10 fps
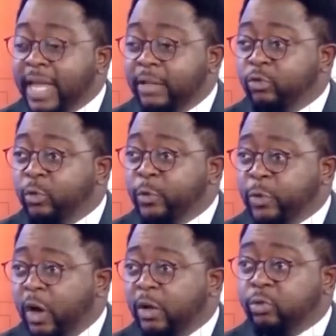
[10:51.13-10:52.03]
in
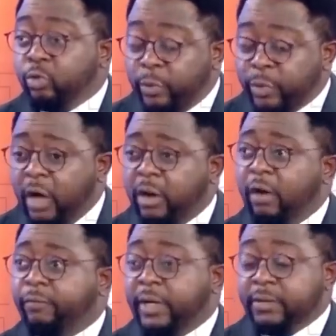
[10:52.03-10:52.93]
two-thirds
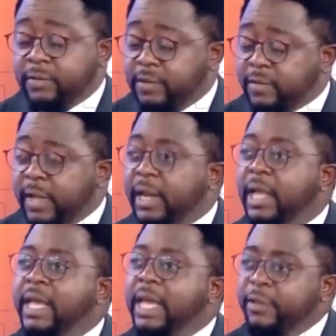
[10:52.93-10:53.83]
of 36 states
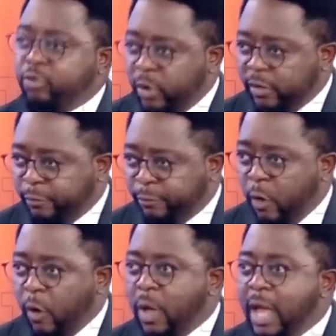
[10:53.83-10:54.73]
is 24.